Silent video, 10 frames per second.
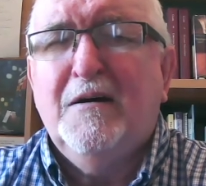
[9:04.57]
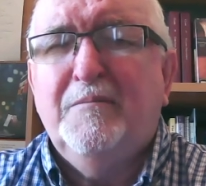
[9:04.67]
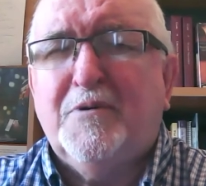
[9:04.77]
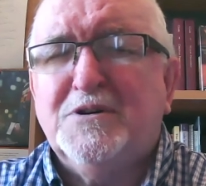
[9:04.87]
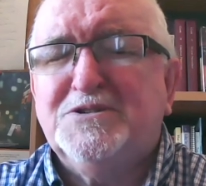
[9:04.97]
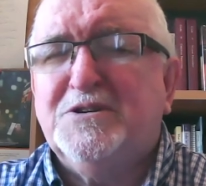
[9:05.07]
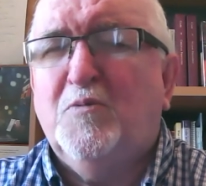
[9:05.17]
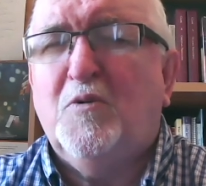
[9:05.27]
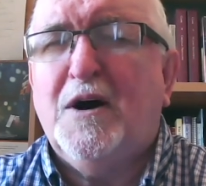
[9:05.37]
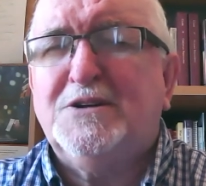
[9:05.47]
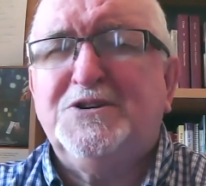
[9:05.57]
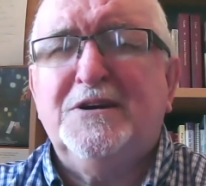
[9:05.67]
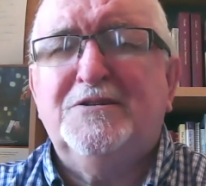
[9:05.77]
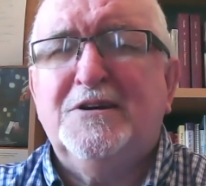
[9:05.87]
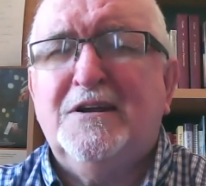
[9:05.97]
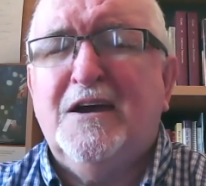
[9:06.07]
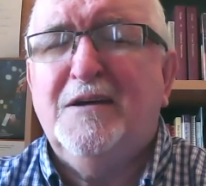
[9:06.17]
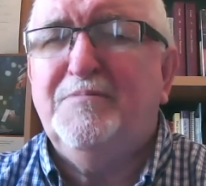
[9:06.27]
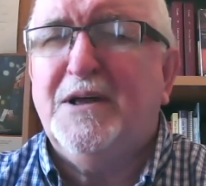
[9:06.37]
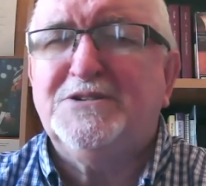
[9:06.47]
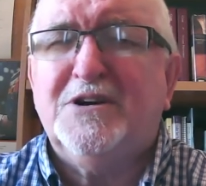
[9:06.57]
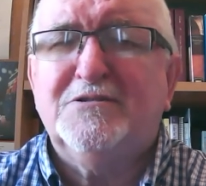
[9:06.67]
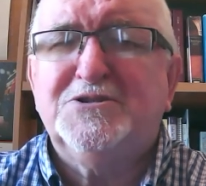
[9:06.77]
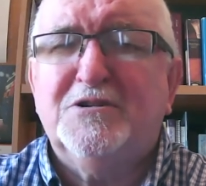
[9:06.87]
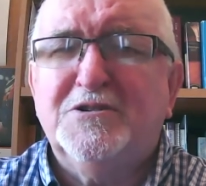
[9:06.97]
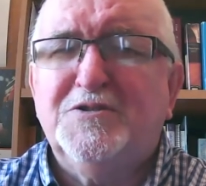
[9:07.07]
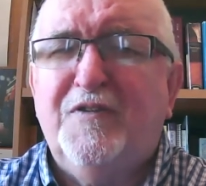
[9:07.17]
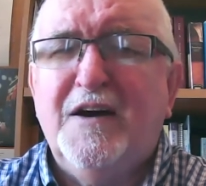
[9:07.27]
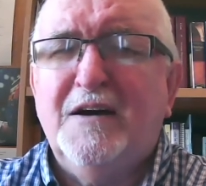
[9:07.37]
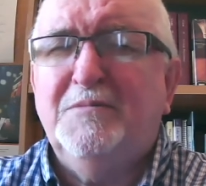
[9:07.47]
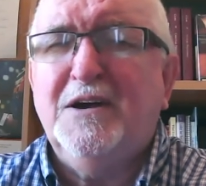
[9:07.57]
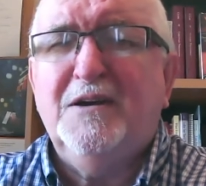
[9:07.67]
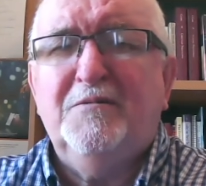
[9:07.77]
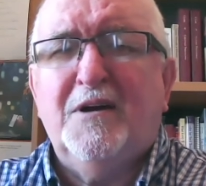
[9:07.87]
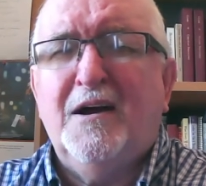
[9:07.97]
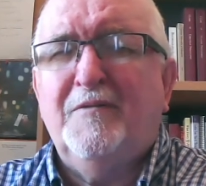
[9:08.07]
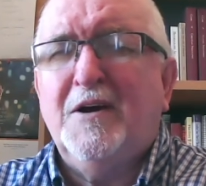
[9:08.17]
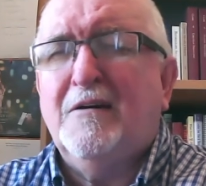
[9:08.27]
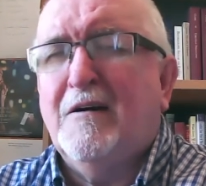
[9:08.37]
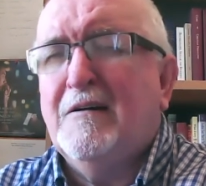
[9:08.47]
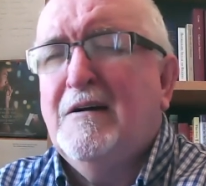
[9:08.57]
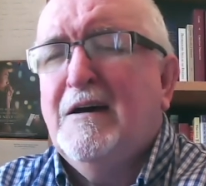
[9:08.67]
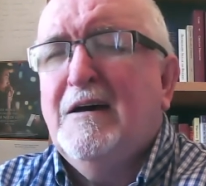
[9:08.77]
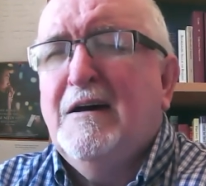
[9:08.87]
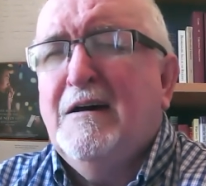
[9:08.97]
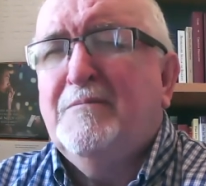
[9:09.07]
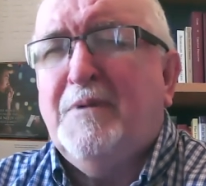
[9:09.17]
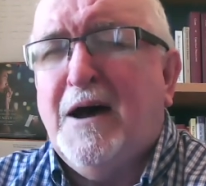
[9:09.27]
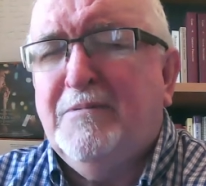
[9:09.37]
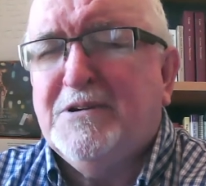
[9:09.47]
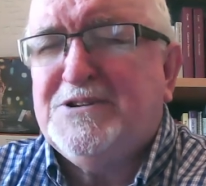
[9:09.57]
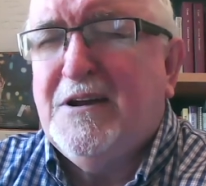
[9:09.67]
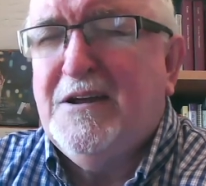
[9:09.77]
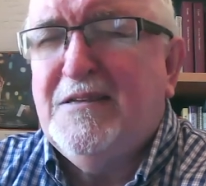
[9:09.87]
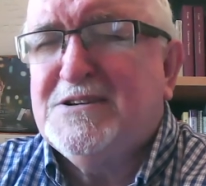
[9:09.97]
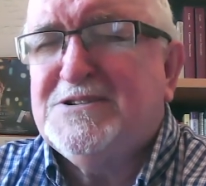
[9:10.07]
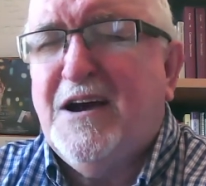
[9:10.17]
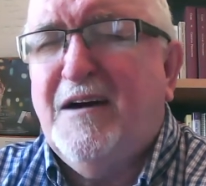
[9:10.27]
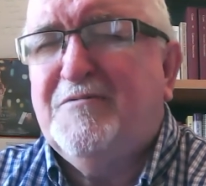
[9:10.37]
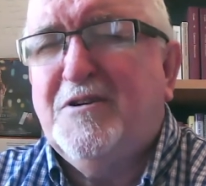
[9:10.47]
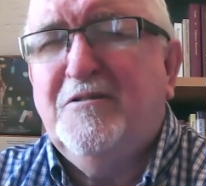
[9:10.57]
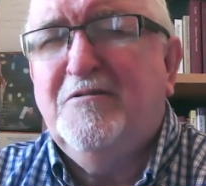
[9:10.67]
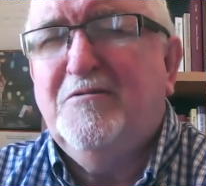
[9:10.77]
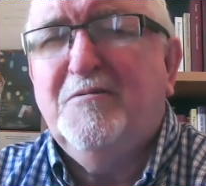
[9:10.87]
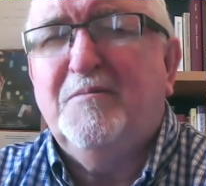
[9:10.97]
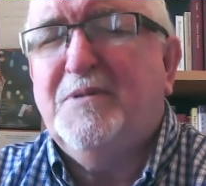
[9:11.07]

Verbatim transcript: person watching today. Bless our church family. We're having our Bible study this afternoon.